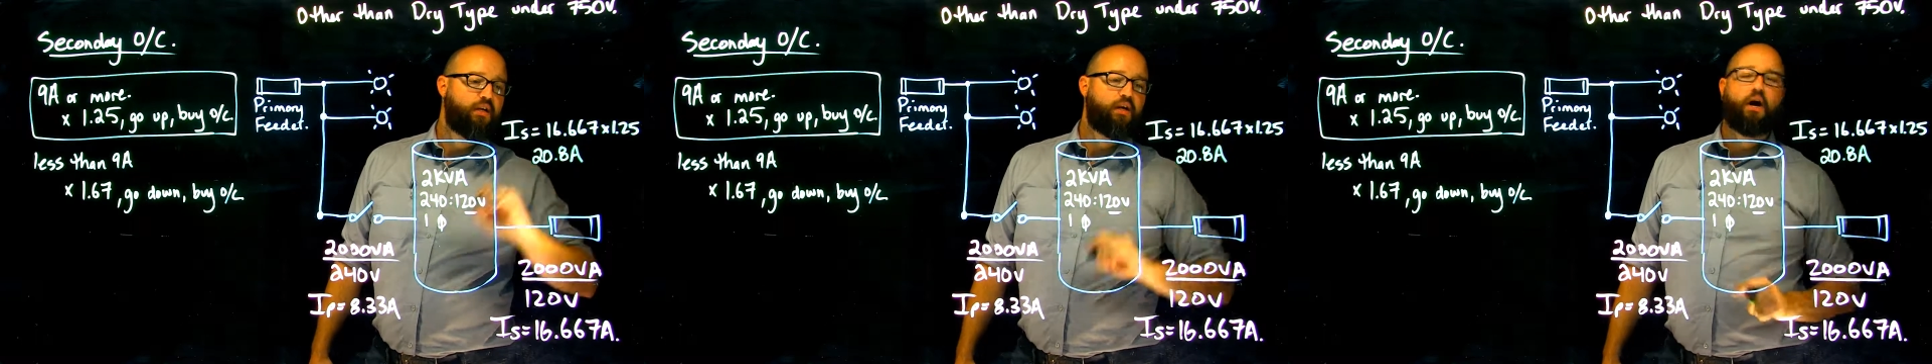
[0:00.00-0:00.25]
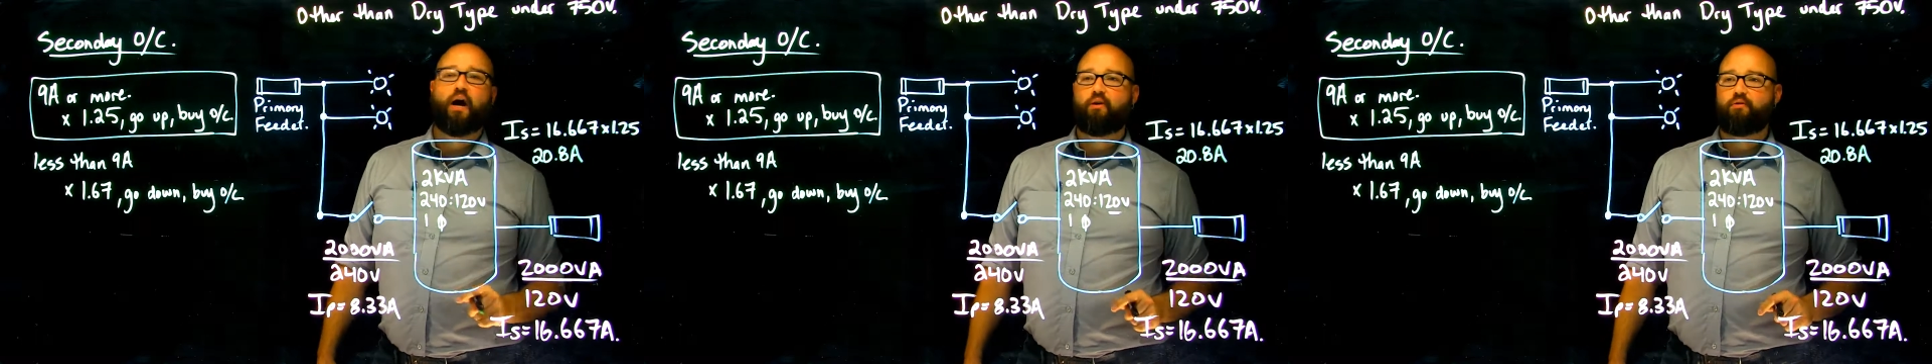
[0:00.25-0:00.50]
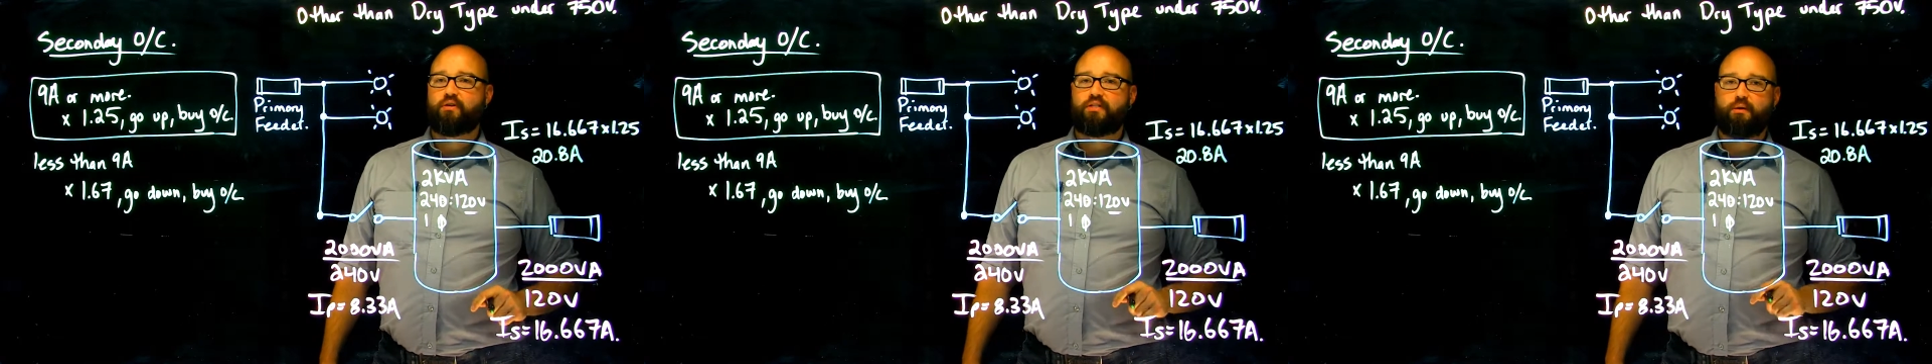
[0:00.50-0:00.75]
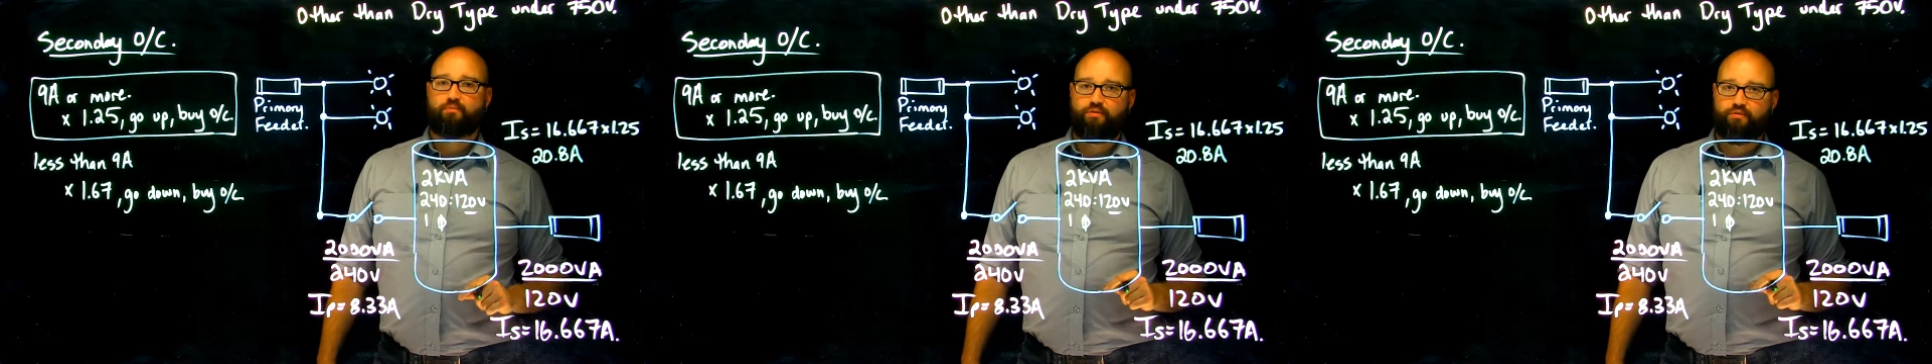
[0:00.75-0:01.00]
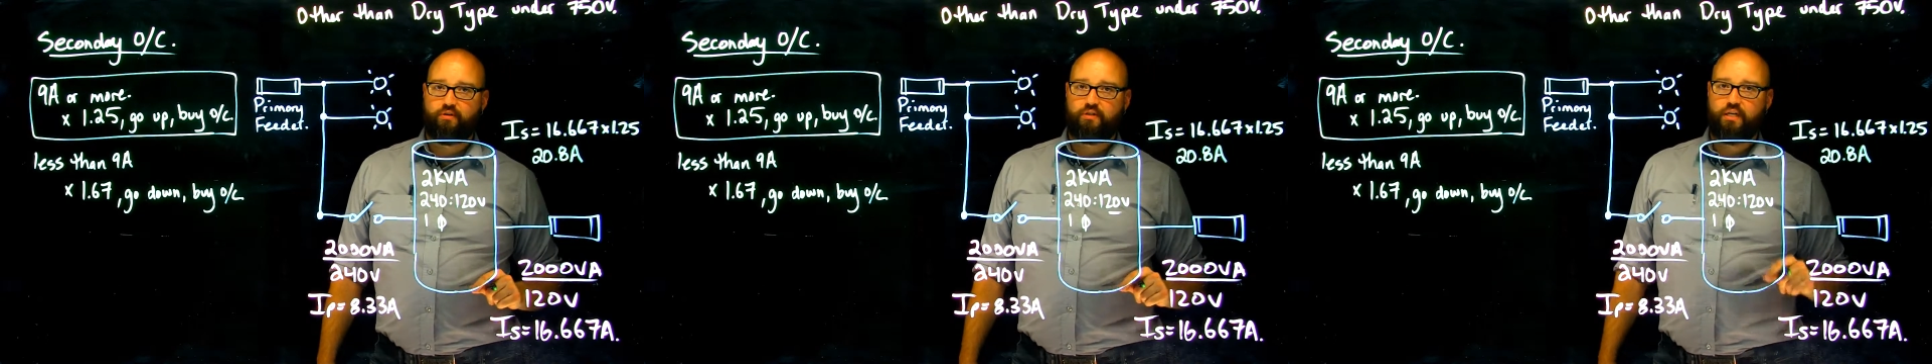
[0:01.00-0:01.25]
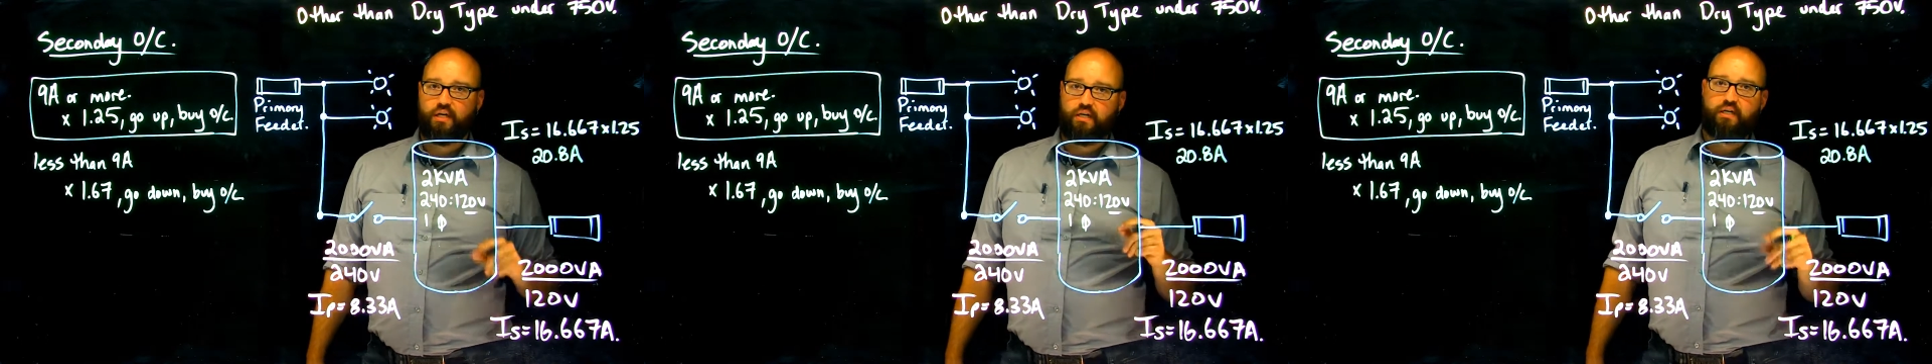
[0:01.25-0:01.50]
I go to table
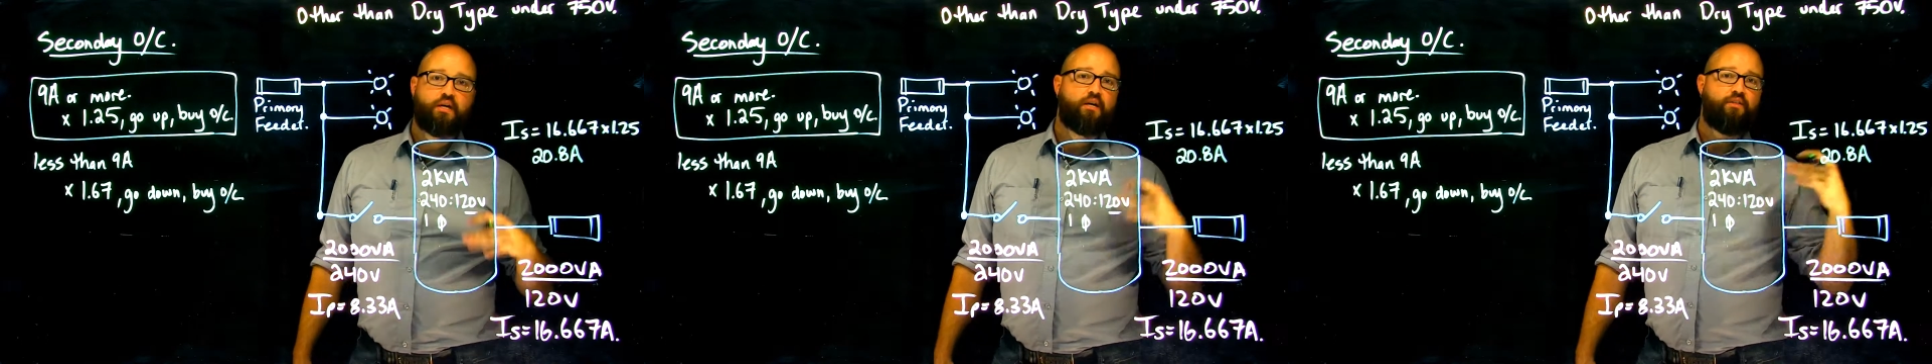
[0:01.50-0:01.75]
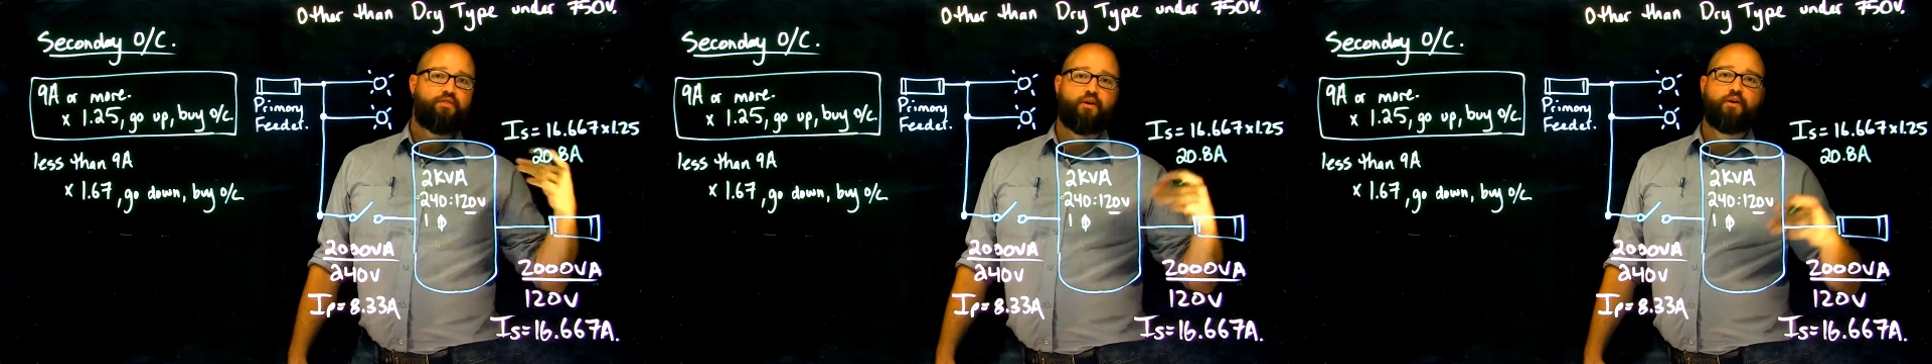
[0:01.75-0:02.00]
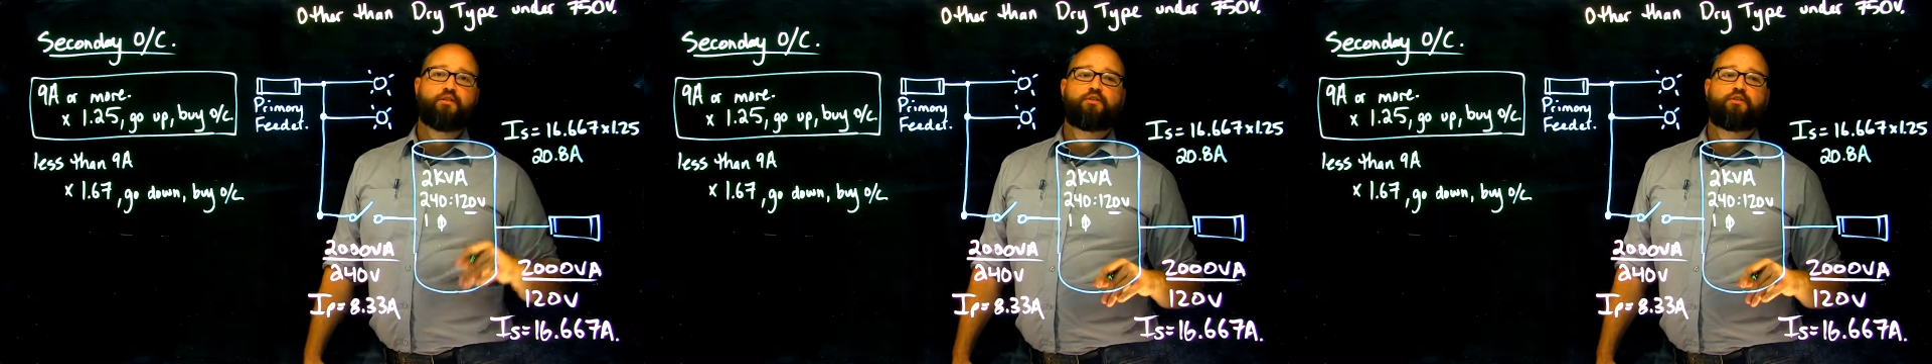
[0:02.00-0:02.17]
13. There is